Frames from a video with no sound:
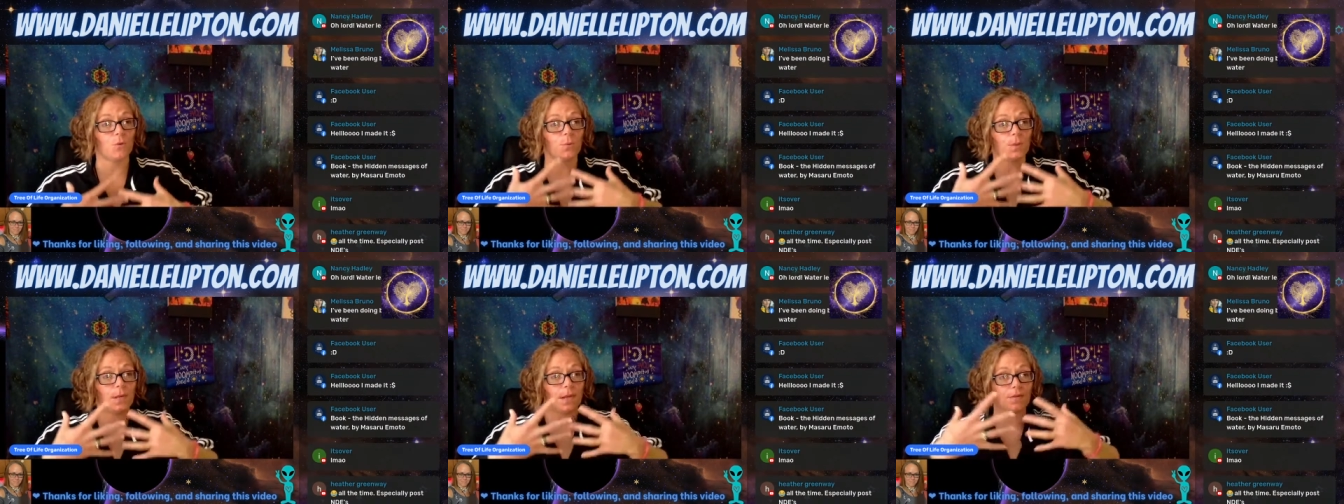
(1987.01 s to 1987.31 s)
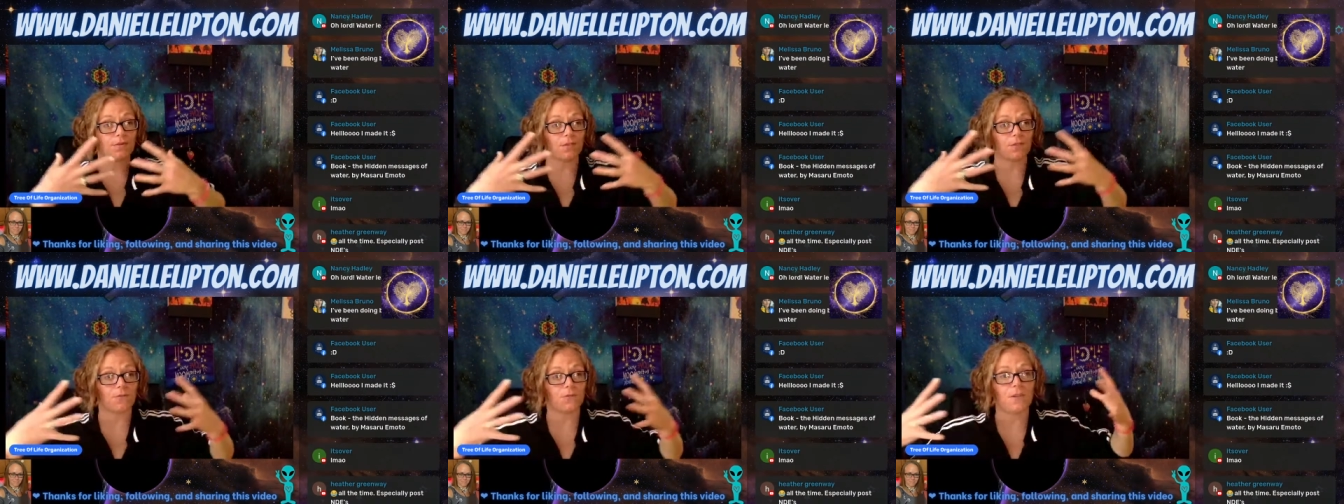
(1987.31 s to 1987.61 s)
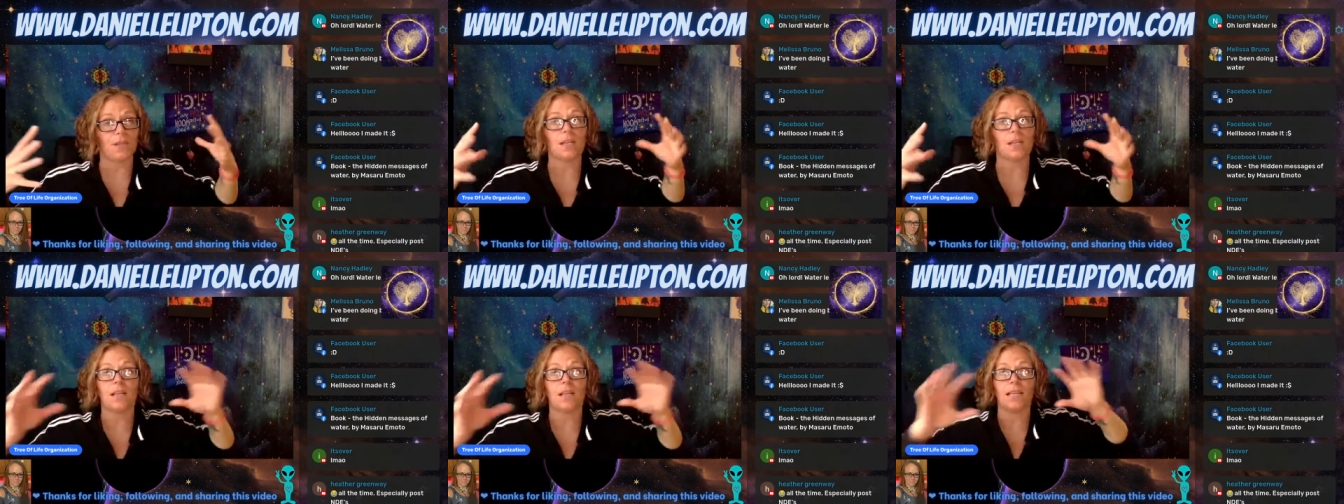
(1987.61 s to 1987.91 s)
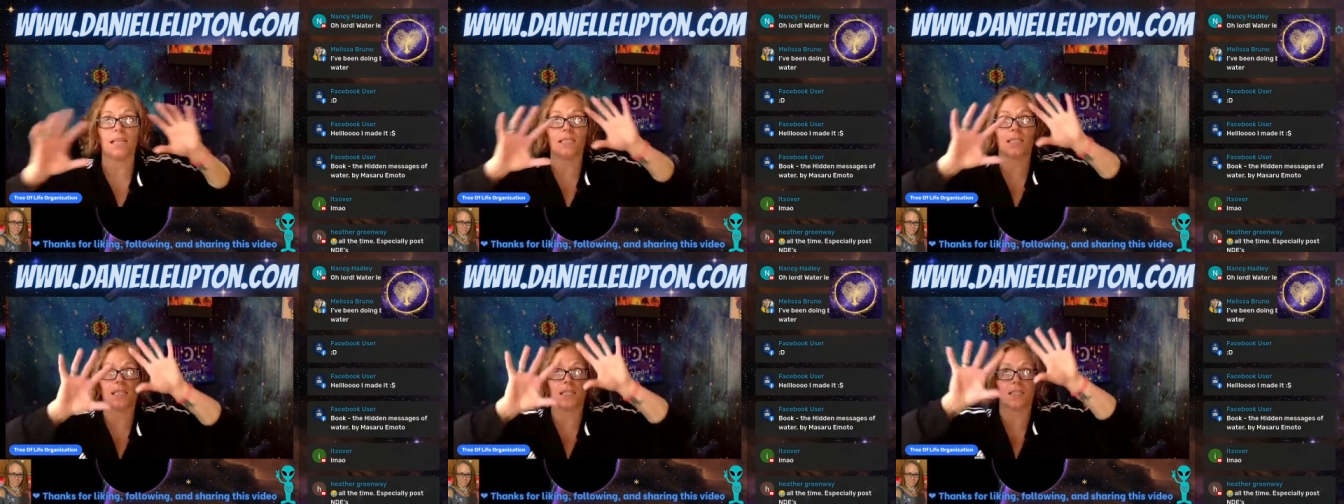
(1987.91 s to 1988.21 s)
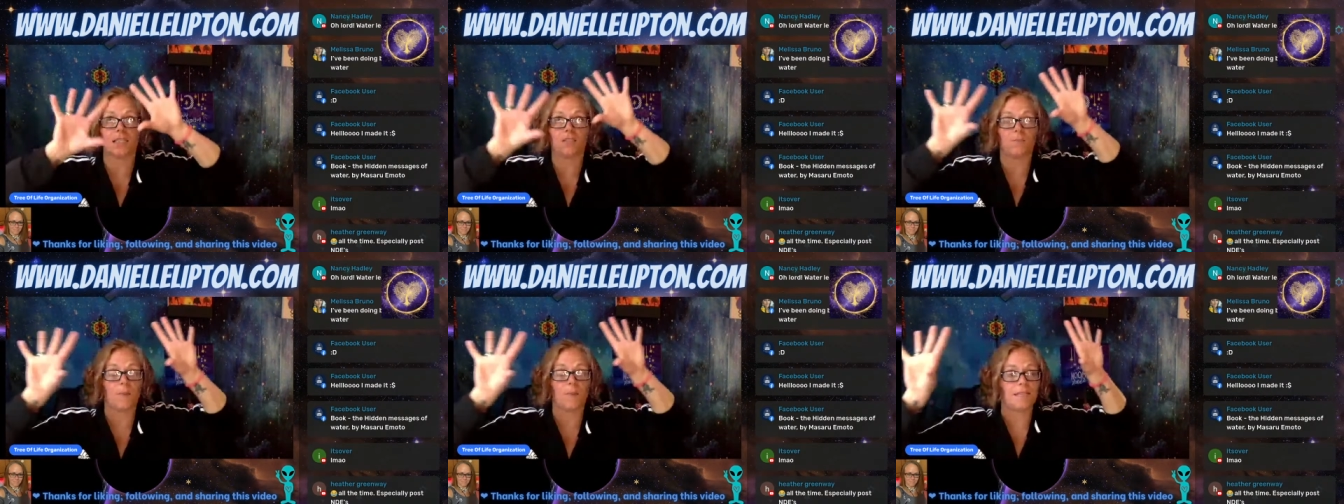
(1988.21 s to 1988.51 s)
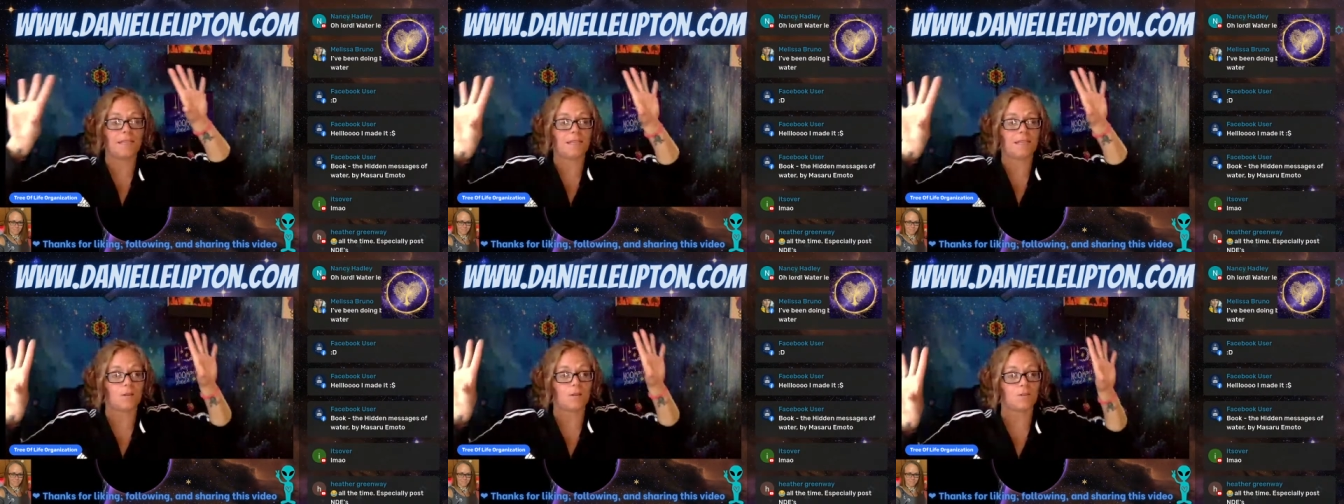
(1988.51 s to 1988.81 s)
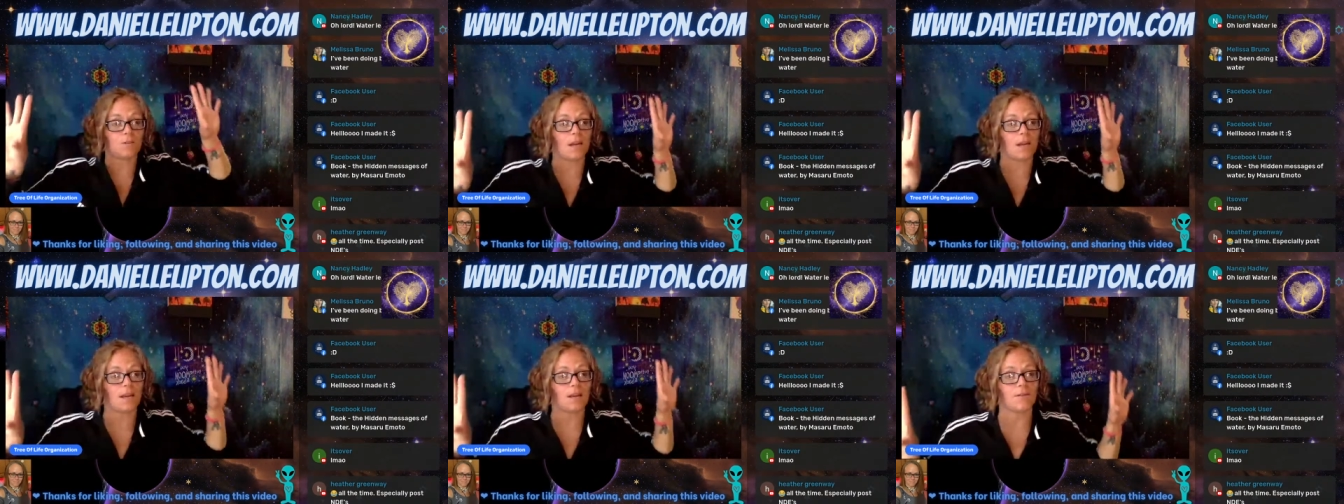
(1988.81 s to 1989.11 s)
we have to feel into the space
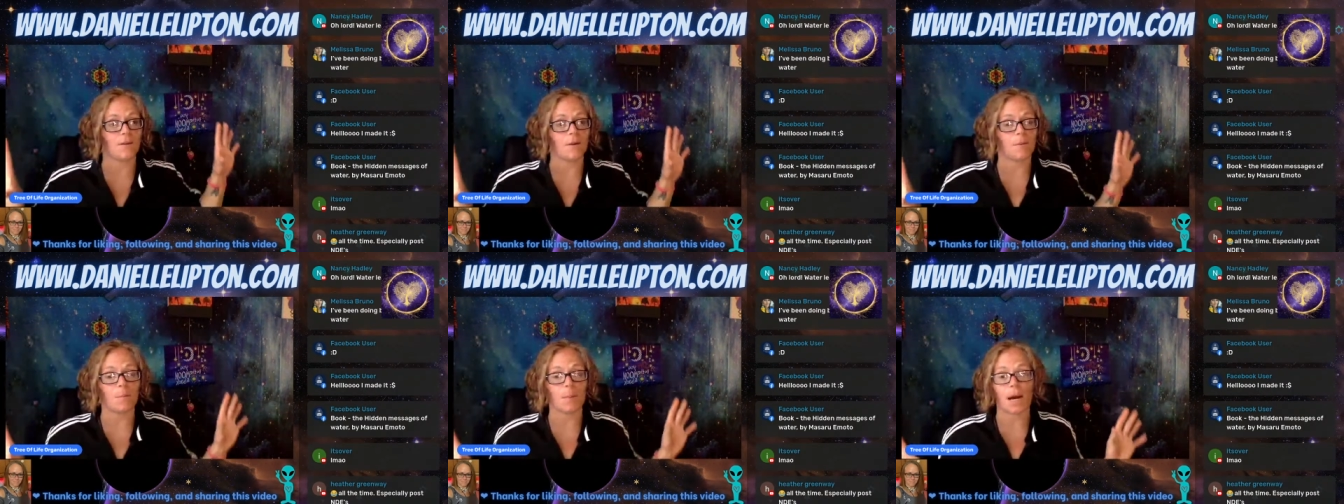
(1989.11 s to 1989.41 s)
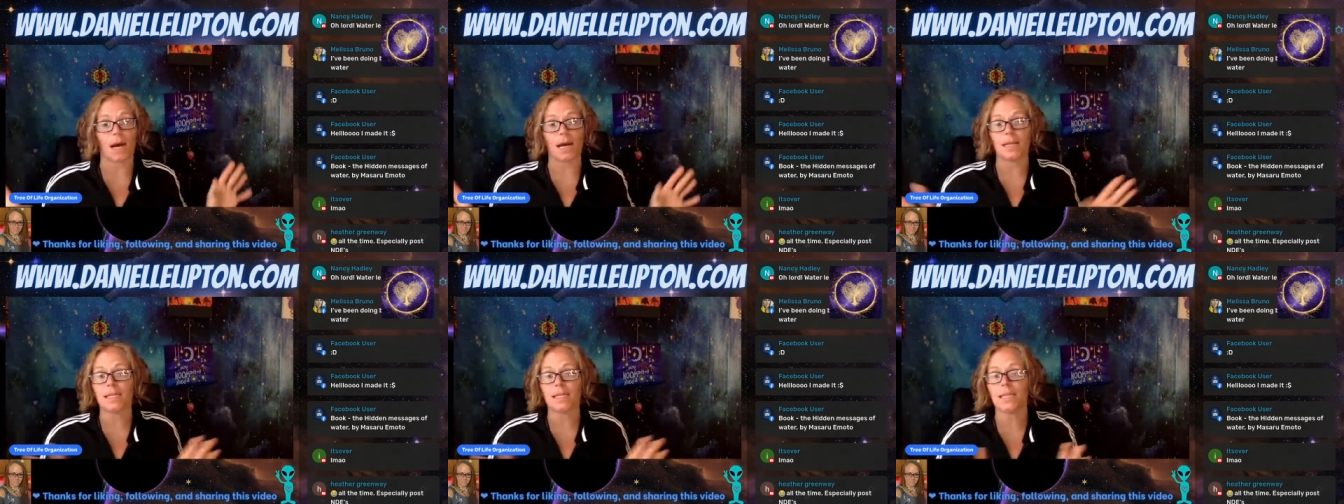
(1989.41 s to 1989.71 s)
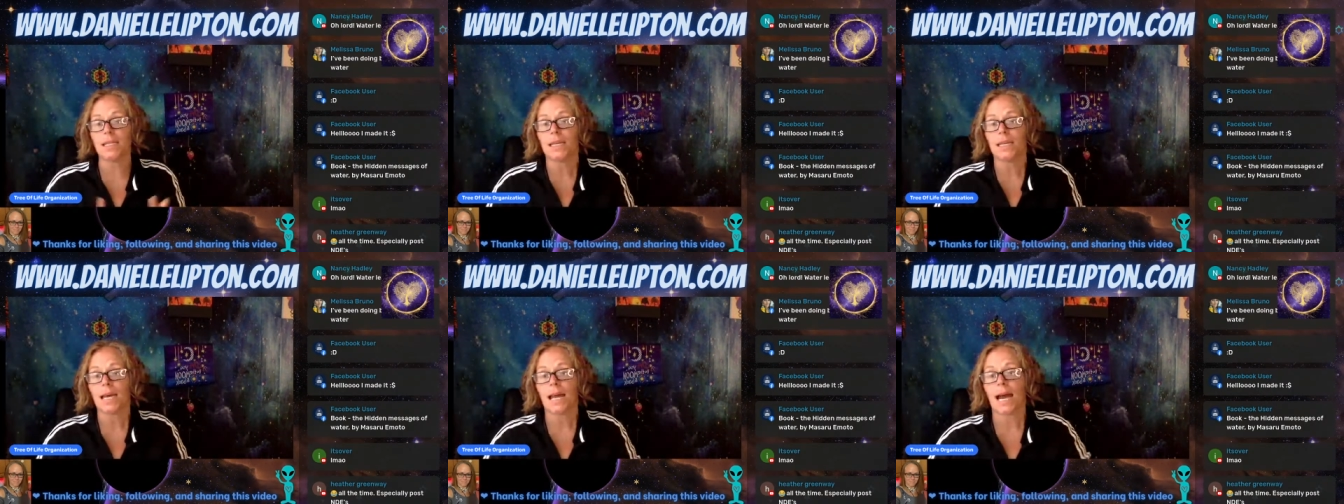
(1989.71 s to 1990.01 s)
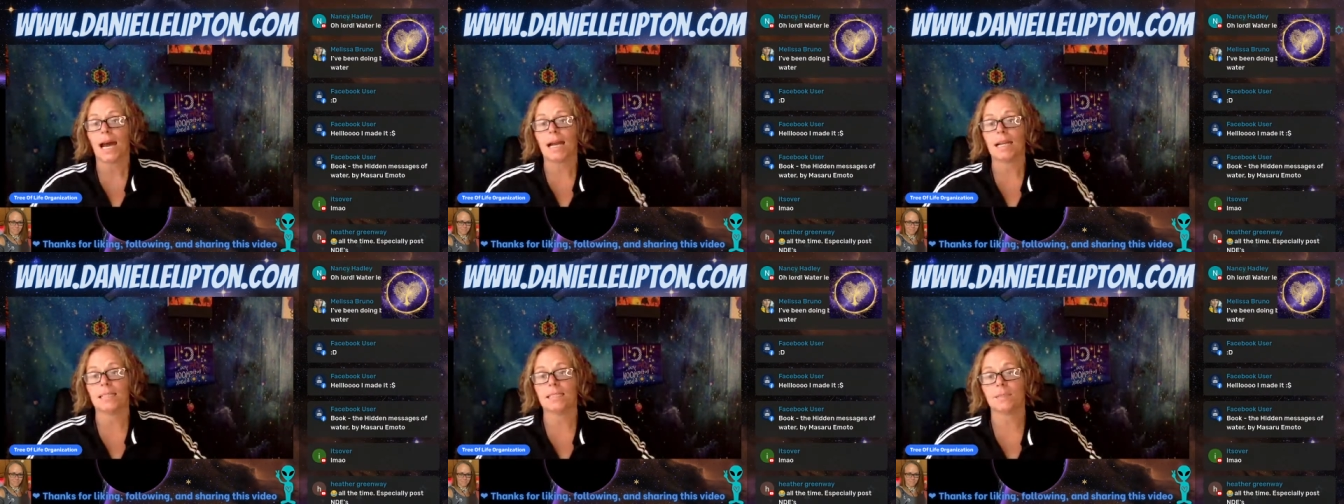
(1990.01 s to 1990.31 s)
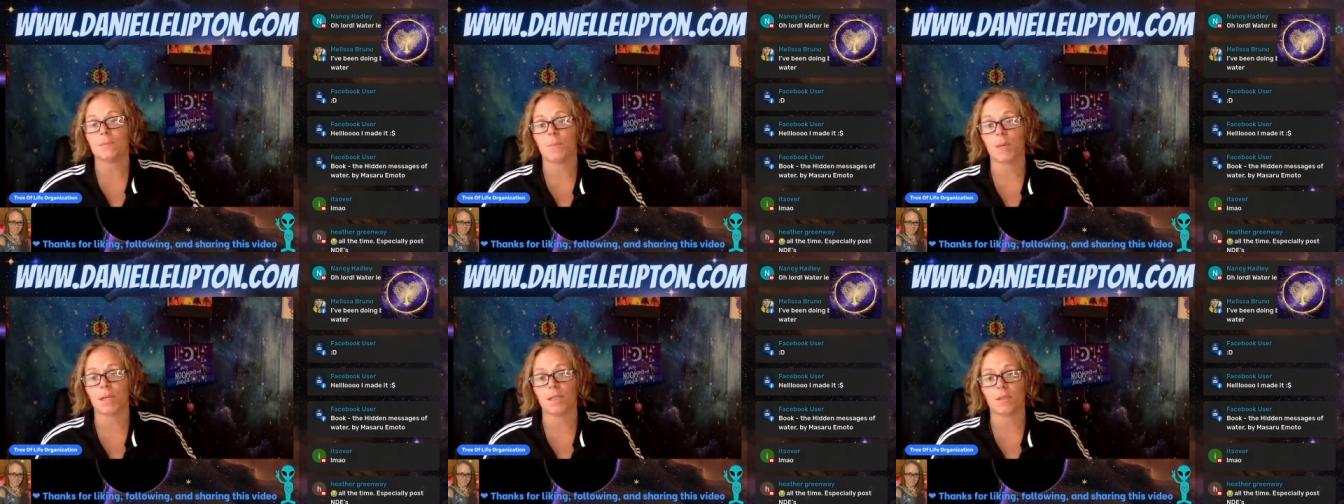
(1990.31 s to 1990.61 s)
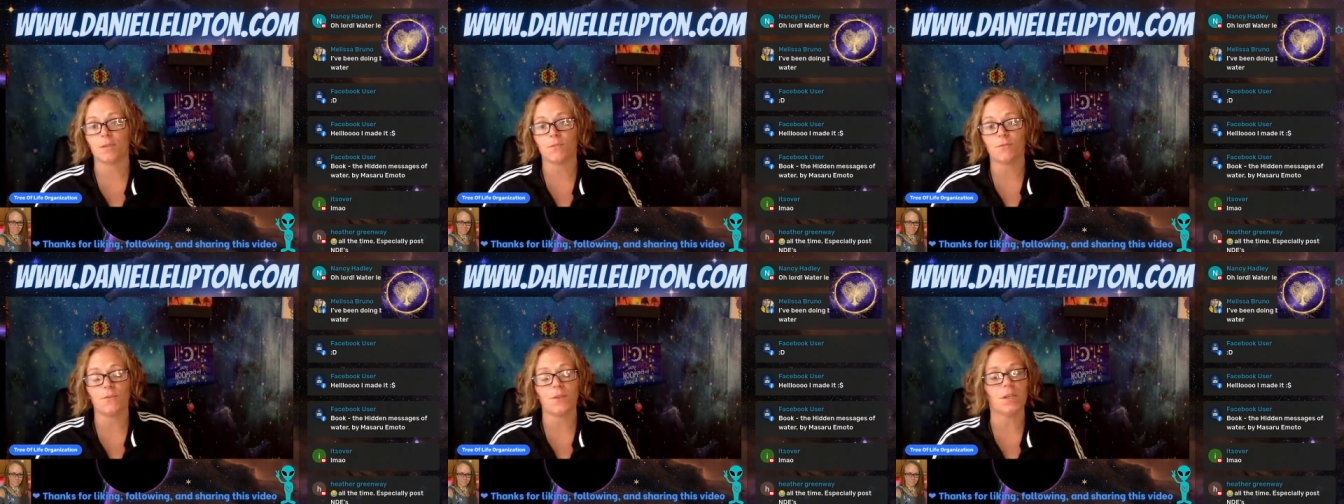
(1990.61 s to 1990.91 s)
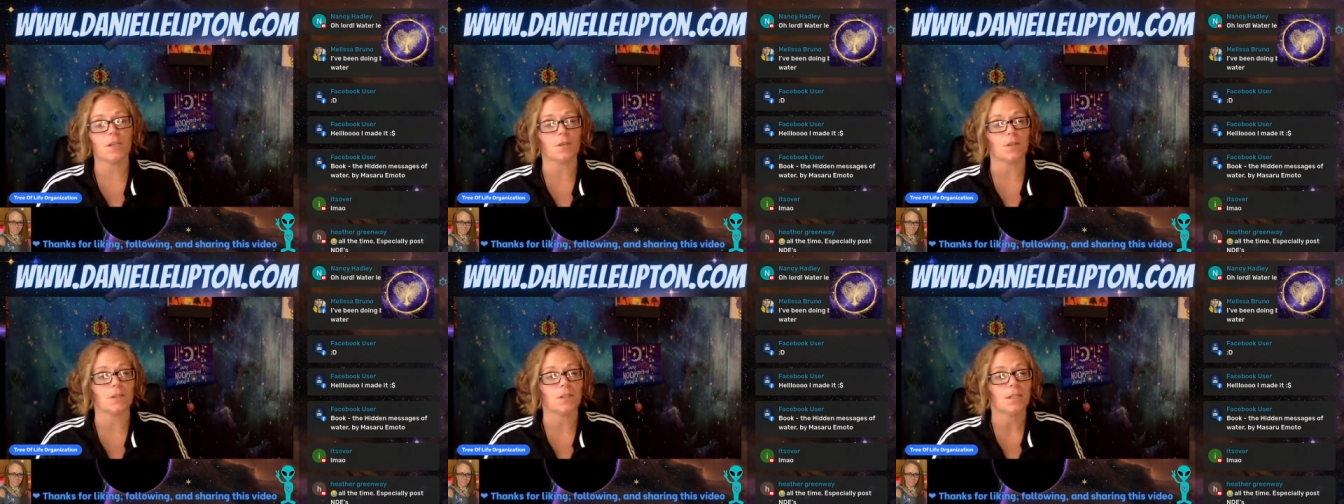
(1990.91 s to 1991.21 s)
outside of our body. How does it make you
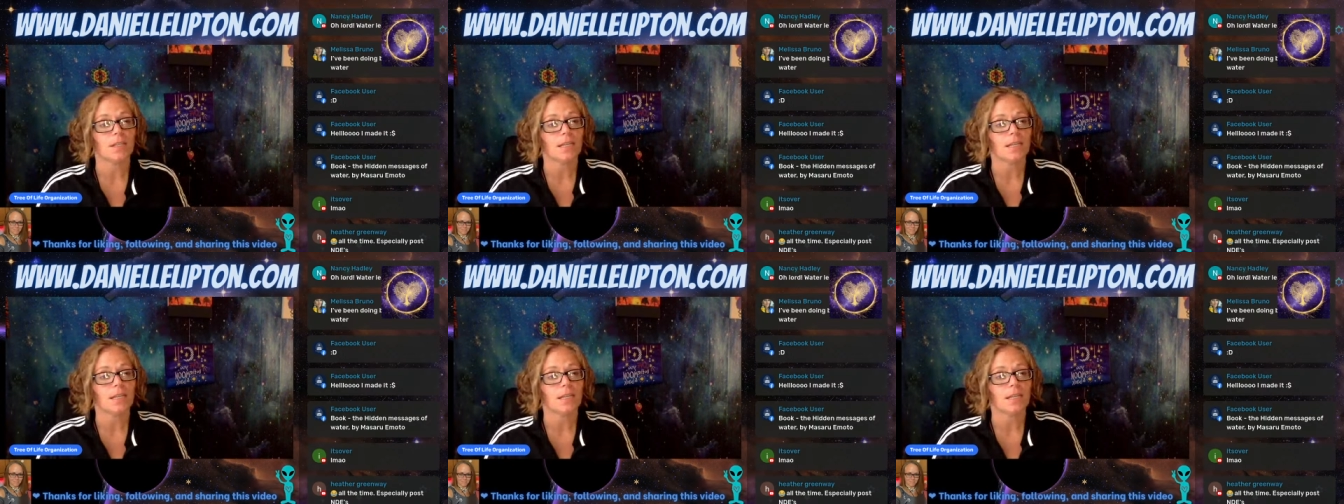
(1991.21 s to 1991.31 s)
feel?